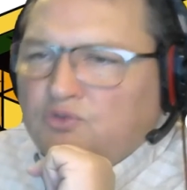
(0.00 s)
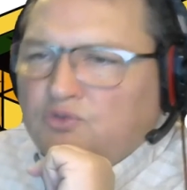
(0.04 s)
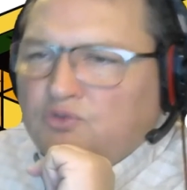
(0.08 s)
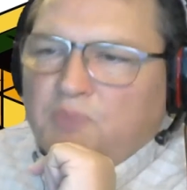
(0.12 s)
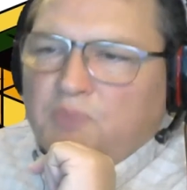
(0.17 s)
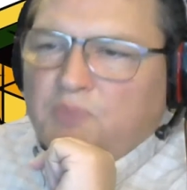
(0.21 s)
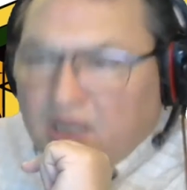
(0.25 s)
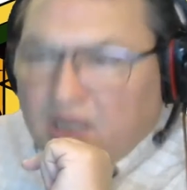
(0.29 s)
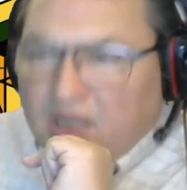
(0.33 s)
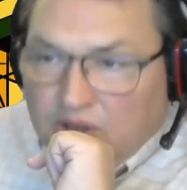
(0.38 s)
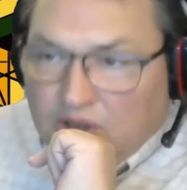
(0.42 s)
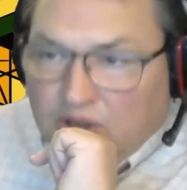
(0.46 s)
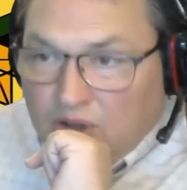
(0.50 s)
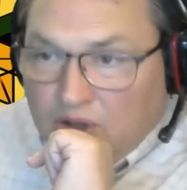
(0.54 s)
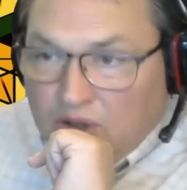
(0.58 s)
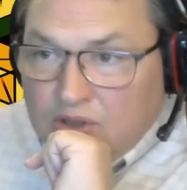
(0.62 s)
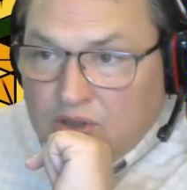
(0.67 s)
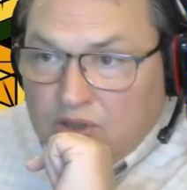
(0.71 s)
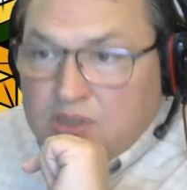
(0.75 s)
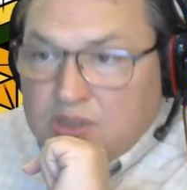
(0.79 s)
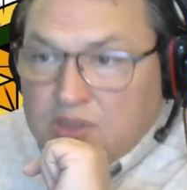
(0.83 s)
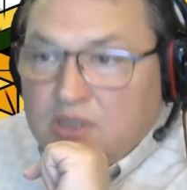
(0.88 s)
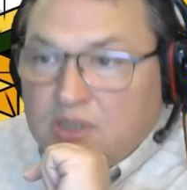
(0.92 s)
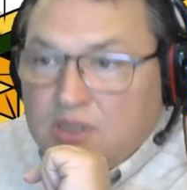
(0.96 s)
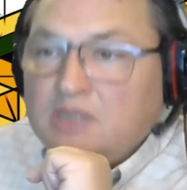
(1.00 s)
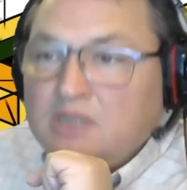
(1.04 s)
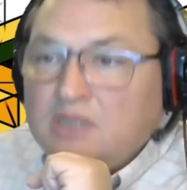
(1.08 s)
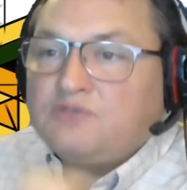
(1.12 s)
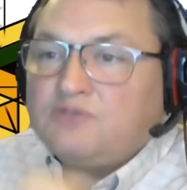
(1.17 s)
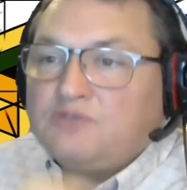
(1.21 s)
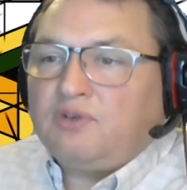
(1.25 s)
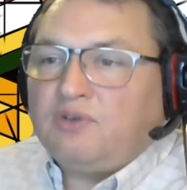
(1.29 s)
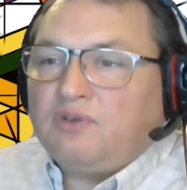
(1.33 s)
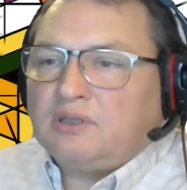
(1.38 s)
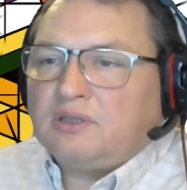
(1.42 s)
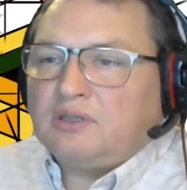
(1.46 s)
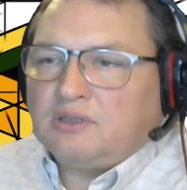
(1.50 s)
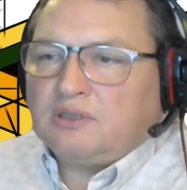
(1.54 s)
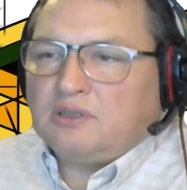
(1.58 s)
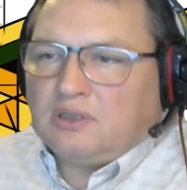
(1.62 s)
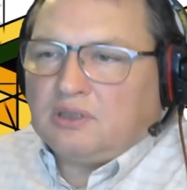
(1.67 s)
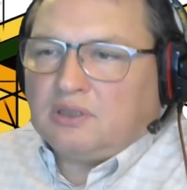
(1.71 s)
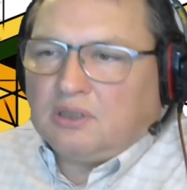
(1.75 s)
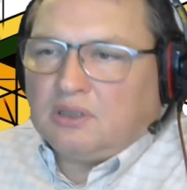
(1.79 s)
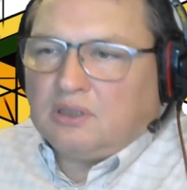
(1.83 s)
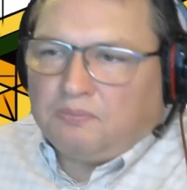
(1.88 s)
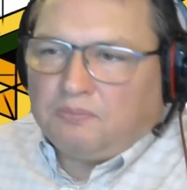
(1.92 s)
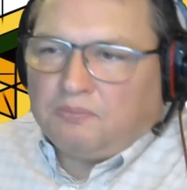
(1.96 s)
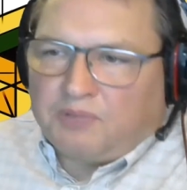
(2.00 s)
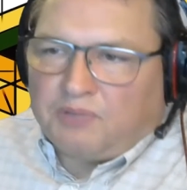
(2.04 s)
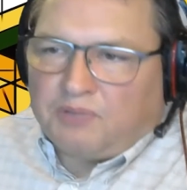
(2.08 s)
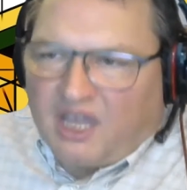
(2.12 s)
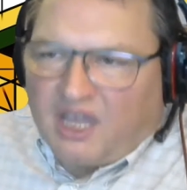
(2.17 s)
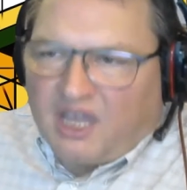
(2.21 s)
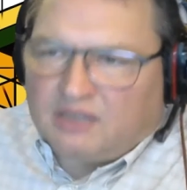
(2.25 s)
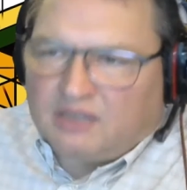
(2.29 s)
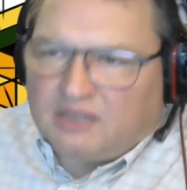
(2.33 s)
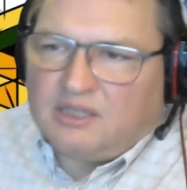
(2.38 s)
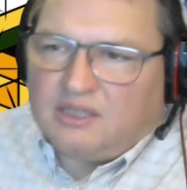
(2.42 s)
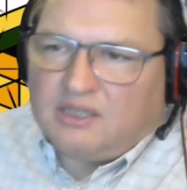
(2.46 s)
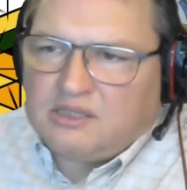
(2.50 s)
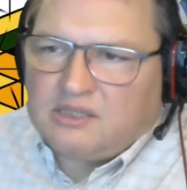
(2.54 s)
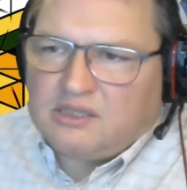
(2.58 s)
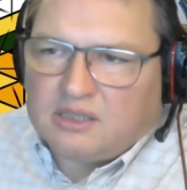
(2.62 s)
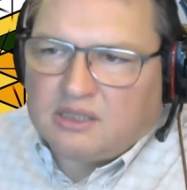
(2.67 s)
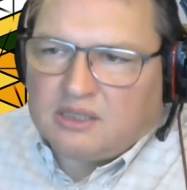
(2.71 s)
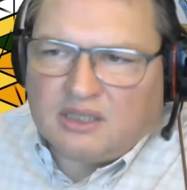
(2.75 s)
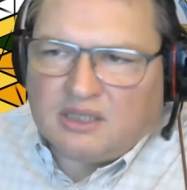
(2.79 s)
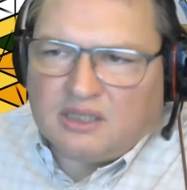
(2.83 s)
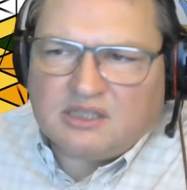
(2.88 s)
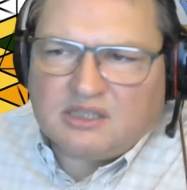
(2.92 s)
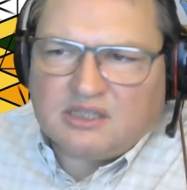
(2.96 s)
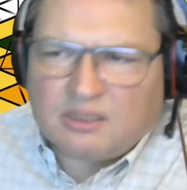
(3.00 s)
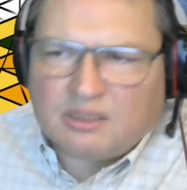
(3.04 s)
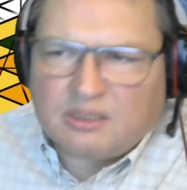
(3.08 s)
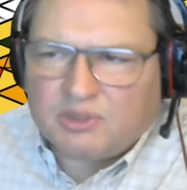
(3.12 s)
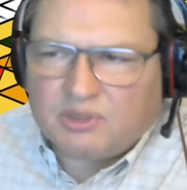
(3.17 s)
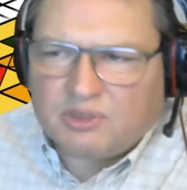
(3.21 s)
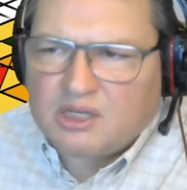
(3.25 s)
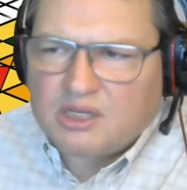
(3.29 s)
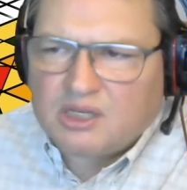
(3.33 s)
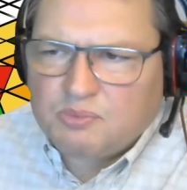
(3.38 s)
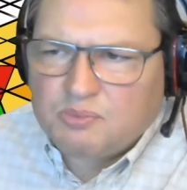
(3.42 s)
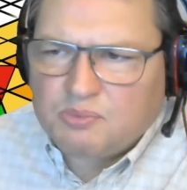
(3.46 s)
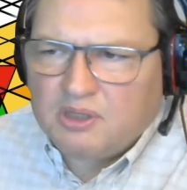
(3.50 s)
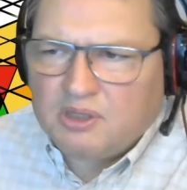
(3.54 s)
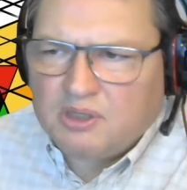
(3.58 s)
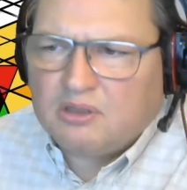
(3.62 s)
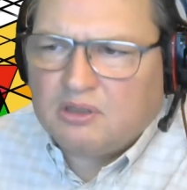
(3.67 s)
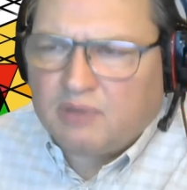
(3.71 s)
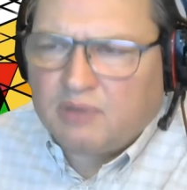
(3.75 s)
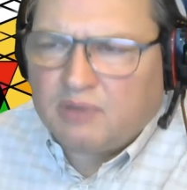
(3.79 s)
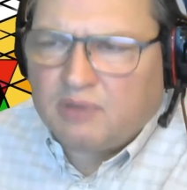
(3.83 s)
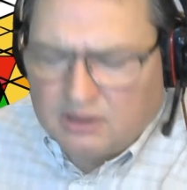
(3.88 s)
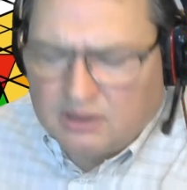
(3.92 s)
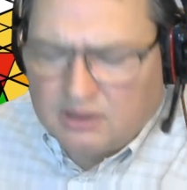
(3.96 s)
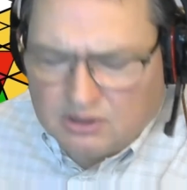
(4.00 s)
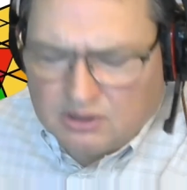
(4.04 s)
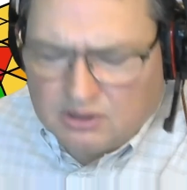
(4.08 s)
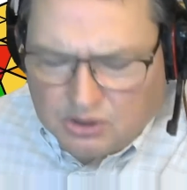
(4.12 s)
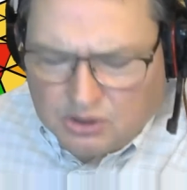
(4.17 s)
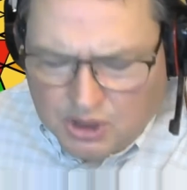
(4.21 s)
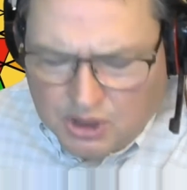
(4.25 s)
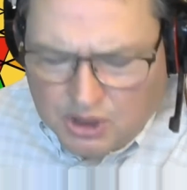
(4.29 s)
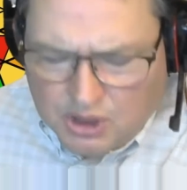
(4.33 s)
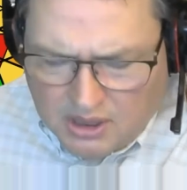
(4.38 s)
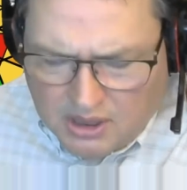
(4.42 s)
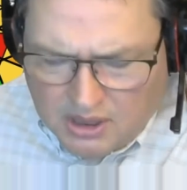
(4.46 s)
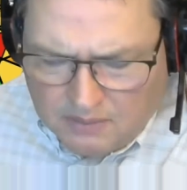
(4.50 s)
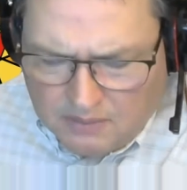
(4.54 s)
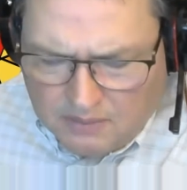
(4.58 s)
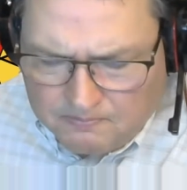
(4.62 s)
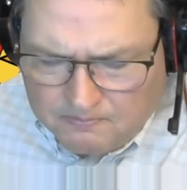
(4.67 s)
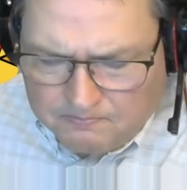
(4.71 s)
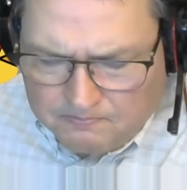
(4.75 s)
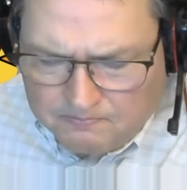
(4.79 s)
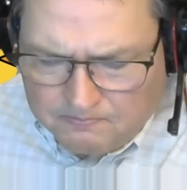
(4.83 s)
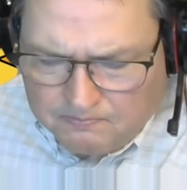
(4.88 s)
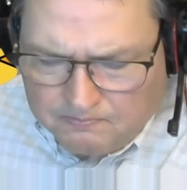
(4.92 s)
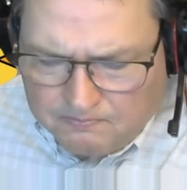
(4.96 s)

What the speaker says: The bad news is that practice can sometimes be quite tricky.